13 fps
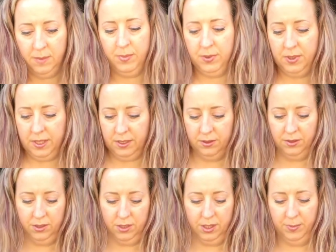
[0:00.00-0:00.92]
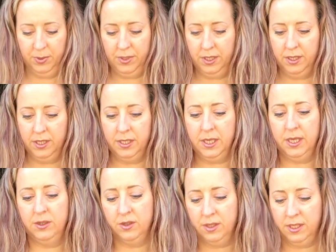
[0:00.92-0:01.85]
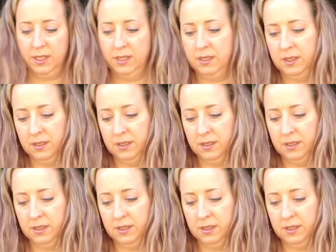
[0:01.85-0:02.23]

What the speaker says: I'm usually pretty good at Tetrising.